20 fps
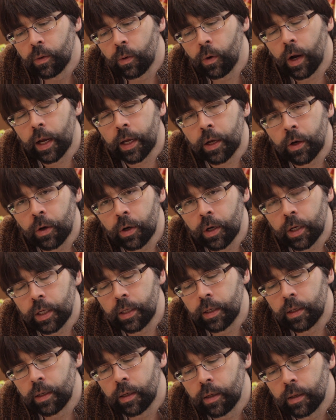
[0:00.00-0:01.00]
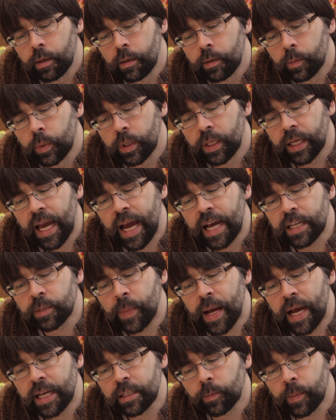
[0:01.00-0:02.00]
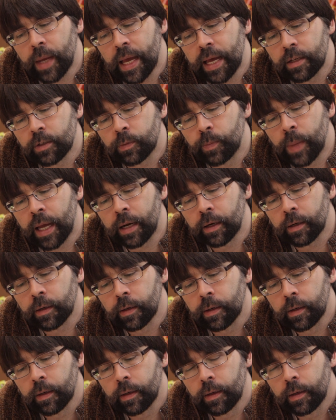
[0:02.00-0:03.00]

or I could, but the gas mask man is better.